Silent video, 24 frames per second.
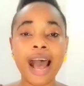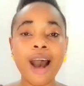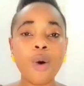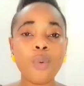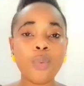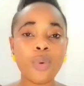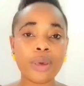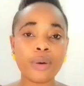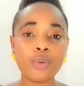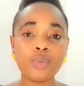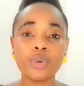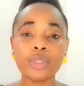
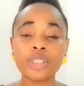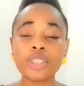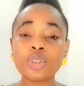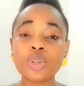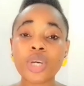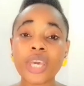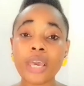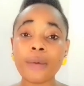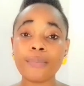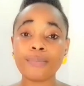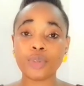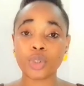and we would
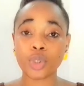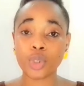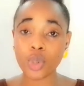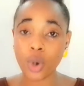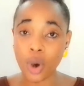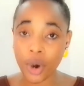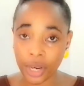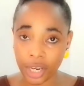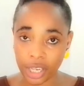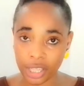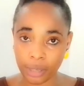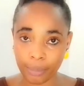keep
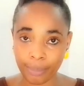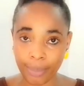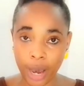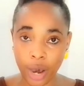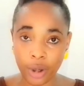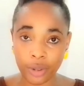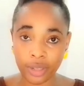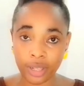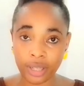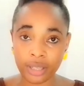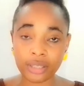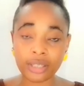talking
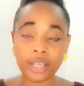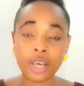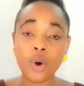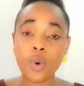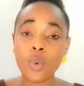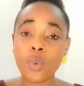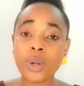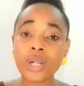about this.